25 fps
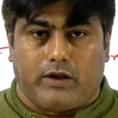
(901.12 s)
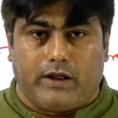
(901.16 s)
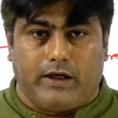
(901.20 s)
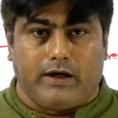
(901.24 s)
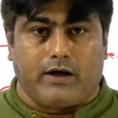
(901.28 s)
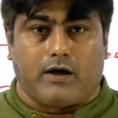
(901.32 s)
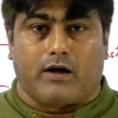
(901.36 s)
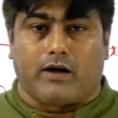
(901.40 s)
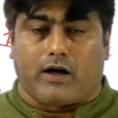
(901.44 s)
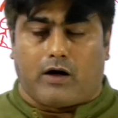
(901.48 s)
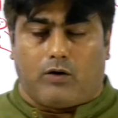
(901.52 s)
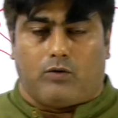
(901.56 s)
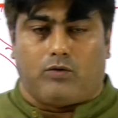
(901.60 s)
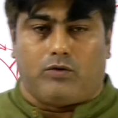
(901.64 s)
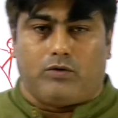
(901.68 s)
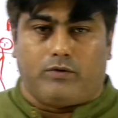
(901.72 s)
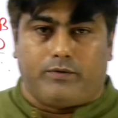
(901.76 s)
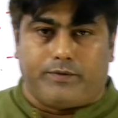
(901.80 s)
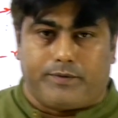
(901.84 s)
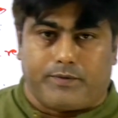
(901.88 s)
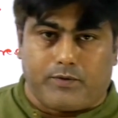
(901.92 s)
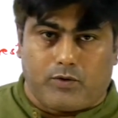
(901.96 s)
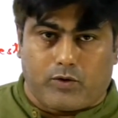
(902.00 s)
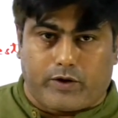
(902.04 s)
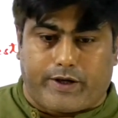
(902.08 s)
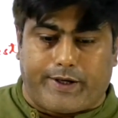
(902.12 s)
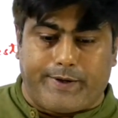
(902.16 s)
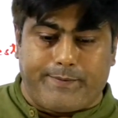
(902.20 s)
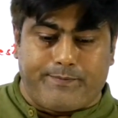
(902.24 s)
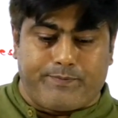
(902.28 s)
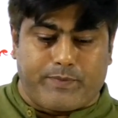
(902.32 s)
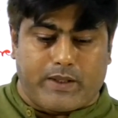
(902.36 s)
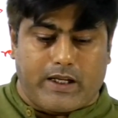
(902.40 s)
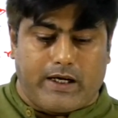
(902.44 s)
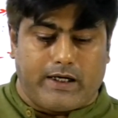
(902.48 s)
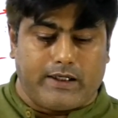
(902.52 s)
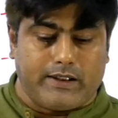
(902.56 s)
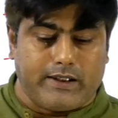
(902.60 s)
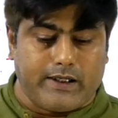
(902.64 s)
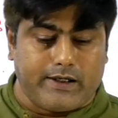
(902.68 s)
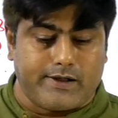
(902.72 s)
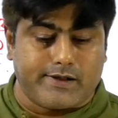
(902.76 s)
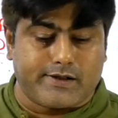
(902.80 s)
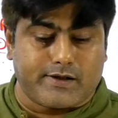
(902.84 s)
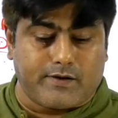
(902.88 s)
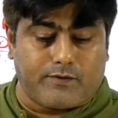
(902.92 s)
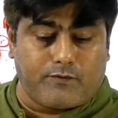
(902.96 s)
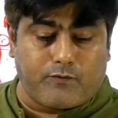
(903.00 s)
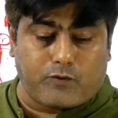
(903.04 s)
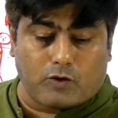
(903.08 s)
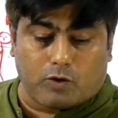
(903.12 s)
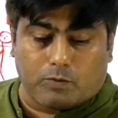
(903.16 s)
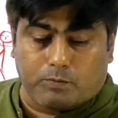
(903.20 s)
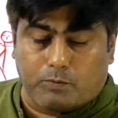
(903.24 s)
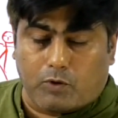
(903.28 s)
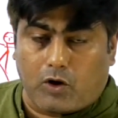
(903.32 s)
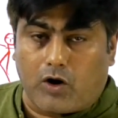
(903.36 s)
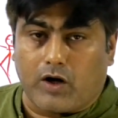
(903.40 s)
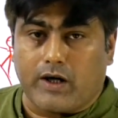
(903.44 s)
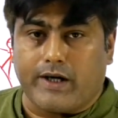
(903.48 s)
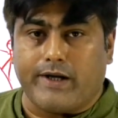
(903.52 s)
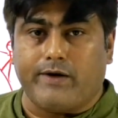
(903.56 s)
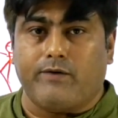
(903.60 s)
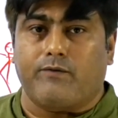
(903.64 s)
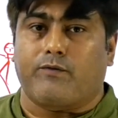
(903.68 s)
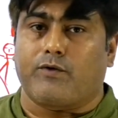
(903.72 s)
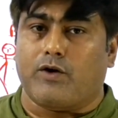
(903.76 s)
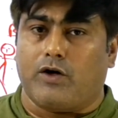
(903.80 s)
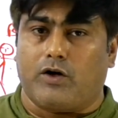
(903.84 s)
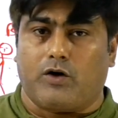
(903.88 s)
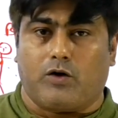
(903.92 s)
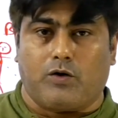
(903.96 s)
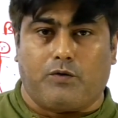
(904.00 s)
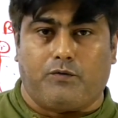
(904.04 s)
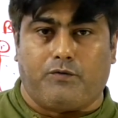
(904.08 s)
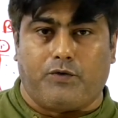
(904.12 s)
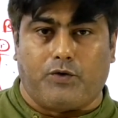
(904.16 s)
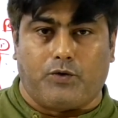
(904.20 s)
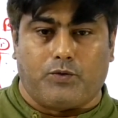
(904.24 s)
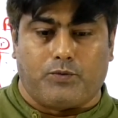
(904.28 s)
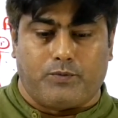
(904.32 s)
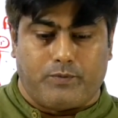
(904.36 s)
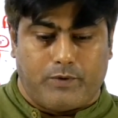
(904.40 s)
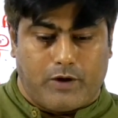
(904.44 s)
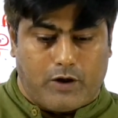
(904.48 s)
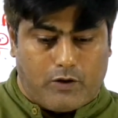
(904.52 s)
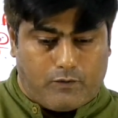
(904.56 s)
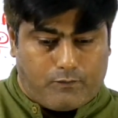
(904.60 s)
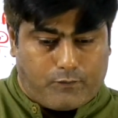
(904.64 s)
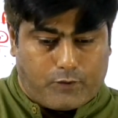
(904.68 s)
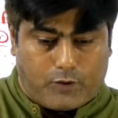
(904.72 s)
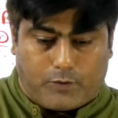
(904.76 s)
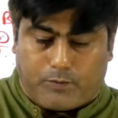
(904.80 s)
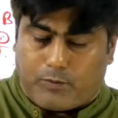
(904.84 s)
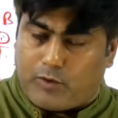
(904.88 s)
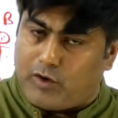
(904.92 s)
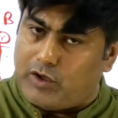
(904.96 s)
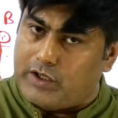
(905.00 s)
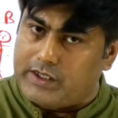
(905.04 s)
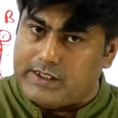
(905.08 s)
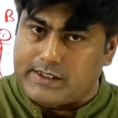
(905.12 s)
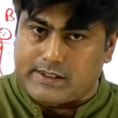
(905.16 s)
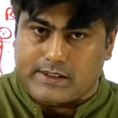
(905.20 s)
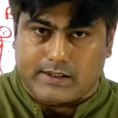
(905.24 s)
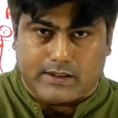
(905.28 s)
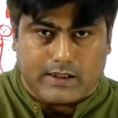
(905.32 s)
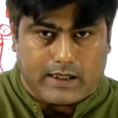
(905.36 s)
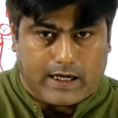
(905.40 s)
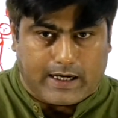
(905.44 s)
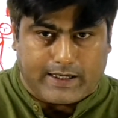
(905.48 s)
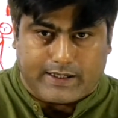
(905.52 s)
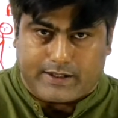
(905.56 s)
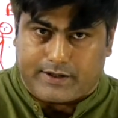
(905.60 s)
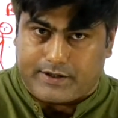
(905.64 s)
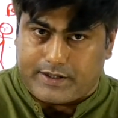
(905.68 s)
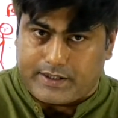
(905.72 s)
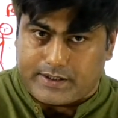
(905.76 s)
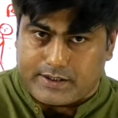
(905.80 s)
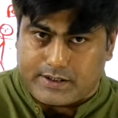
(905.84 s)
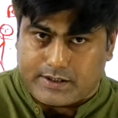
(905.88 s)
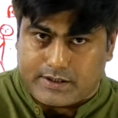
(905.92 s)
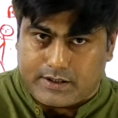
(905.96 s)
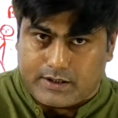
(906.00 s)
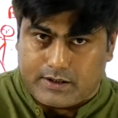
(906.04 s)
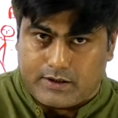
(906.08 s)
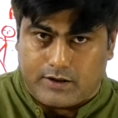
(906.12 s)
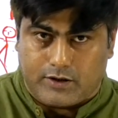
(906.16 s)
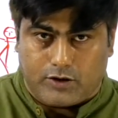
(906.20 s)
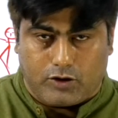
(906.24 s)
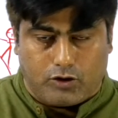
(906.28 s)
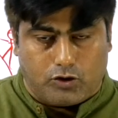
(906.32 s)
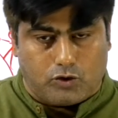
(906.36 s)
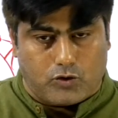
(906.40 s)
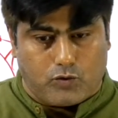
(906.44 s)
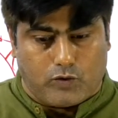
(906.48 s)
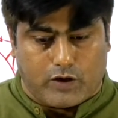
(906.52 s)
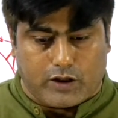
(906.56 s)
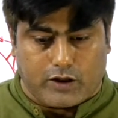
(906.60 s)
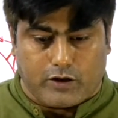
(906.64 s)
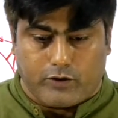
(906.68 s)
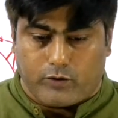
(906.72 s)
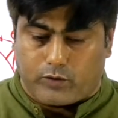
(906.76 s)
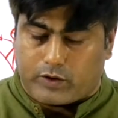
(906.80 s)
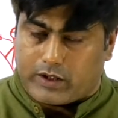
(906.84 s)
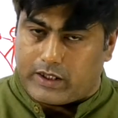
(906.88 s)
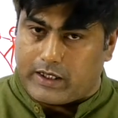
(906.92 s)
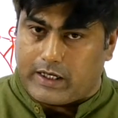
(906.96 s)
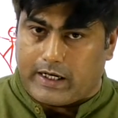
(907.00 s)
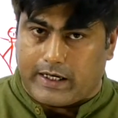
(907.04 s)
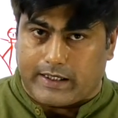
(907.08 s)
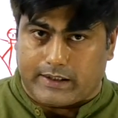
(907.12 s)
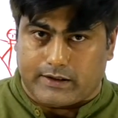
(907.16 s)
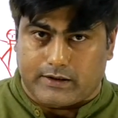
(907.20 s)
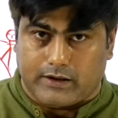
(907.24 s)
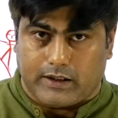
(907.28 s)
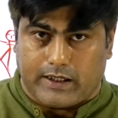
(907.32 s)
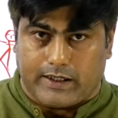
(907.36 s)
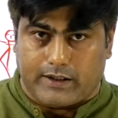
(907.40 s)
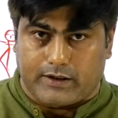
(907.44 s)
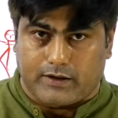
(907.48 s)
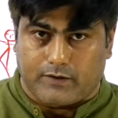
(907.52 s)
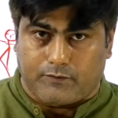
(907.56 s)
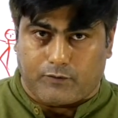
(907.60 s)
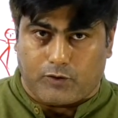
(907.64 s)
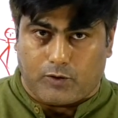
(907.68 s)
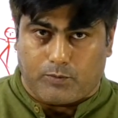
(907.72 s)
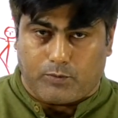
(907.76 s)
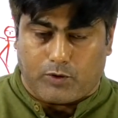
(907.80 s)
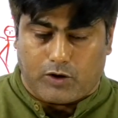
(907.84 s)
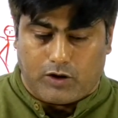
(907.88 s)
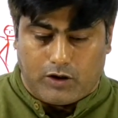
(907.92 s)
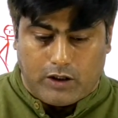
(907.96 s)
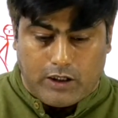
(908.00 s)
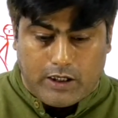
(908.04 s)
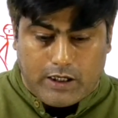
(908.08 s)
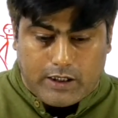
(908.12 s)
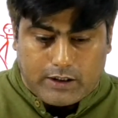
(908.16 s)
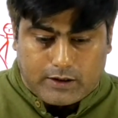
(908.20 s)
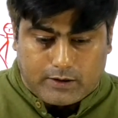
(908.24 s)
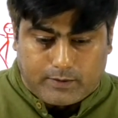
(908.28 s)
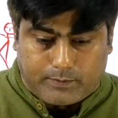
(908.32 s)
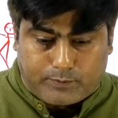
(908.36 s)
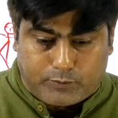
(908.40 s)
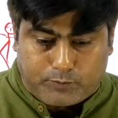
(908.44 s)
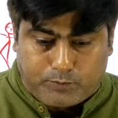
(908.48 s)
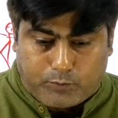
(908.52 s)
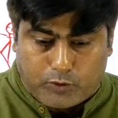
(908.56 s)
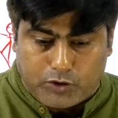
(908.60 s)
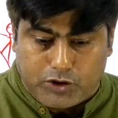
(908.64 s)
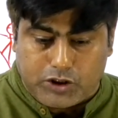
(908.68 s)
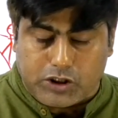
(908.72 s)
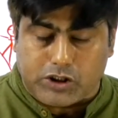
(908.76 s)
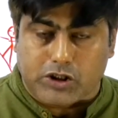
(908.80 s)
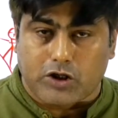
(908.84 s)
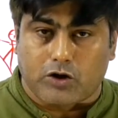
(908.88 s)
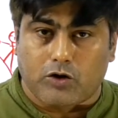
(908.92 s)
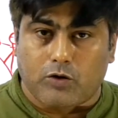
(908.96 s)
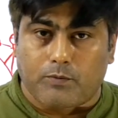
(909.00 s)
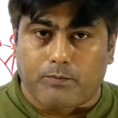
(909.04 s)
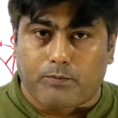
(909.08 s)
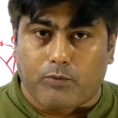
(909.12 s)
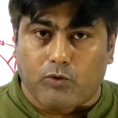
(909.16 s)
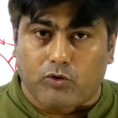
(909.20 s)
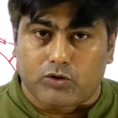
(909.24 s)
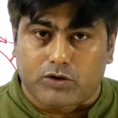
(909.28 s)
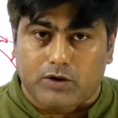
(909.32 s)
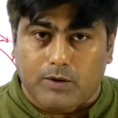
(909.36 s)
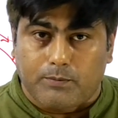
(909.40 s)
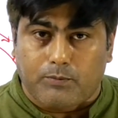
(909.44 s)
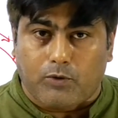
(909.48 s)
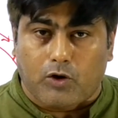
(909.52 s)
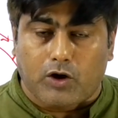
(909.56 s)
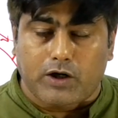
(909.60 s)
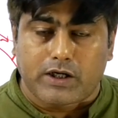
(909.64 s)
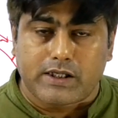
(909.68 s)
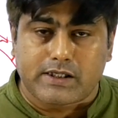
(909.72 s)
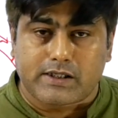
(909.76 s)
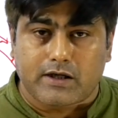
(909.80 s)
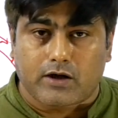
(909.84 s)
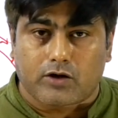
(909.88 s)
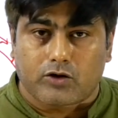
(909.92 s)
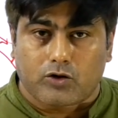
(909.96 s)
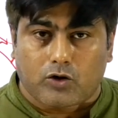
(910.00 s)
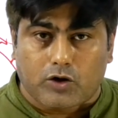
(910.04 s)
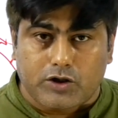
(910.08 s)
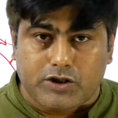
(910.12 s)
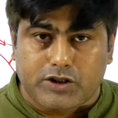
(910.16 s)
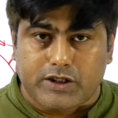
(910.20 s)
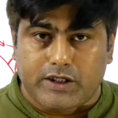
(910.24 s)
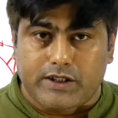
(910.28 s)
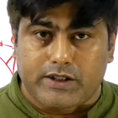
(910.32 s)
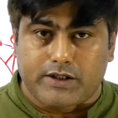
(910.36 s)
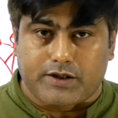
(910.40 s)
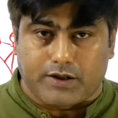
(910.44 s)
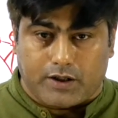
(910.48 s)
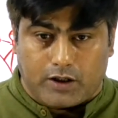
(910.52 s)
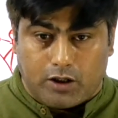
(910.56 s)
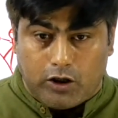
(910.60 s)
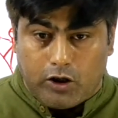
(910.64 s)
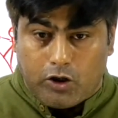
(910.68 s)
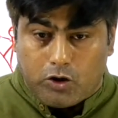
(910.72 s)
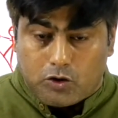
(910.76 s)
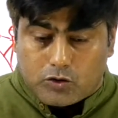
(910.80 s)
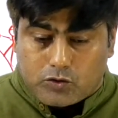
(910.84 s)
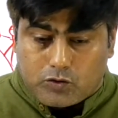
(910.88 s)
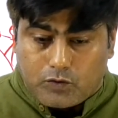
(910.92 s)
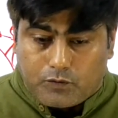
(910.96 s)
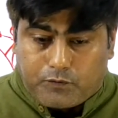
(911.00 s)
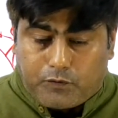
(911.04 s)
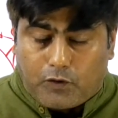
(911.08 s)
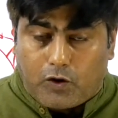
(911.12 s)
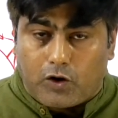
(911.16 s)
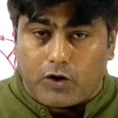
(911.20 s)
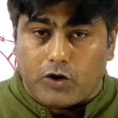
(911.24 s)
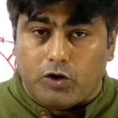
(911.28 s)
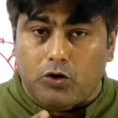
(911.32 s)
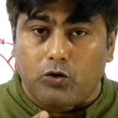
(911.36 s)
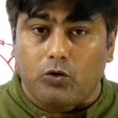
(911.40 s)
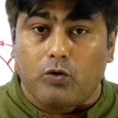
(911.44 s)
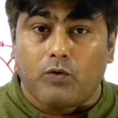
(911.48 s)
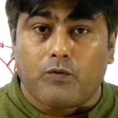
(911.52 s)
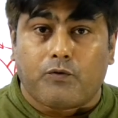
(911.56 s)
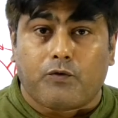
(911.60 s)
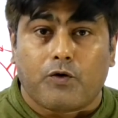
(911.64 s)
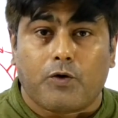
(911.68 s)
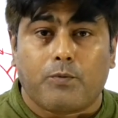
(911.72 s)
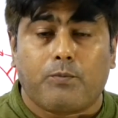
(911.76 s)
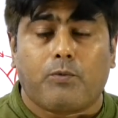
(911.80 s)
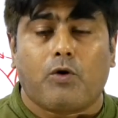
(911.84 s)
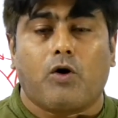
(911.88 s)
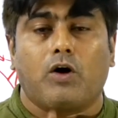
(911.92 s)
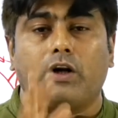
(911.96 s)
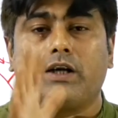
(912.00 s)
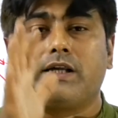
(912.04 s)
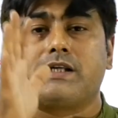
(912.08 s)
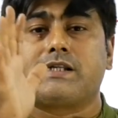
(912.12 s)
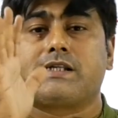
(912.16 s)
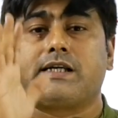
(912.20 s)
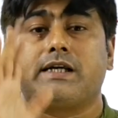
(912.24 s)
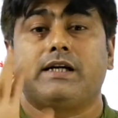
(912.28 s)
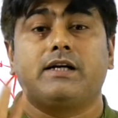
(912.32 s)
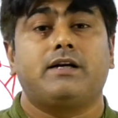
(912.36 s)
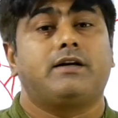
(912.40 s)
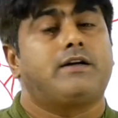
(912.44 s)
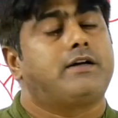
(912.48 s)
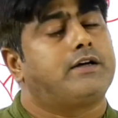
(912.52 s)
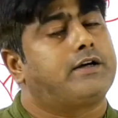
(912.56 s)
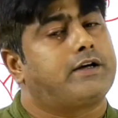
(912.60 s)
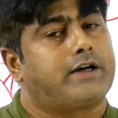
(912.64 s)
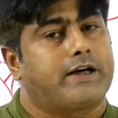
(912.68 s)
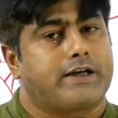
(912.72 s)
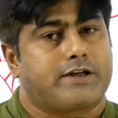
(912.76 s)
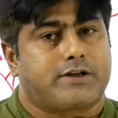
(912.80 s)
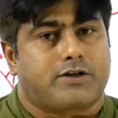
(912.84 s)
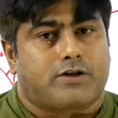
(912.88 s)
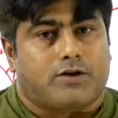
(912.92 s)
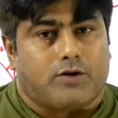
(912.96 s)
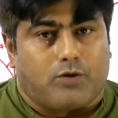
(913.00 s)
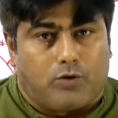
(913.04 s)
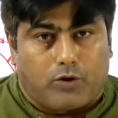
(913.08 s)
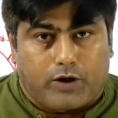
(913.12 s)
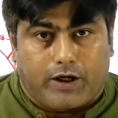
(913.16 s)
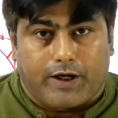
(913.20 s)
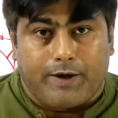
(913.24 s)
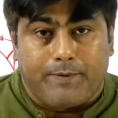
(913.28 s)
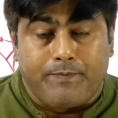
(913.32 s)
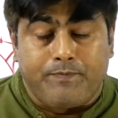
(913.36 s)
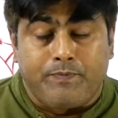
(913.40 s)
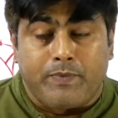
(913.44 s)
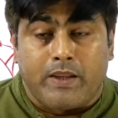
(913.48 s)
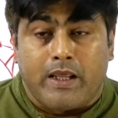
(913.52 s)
in a ground, okay, and there is a football in front of you. Football is at rest. You are looking at the football. The position of both the bodies are not changing, so for you football is in rest, okay.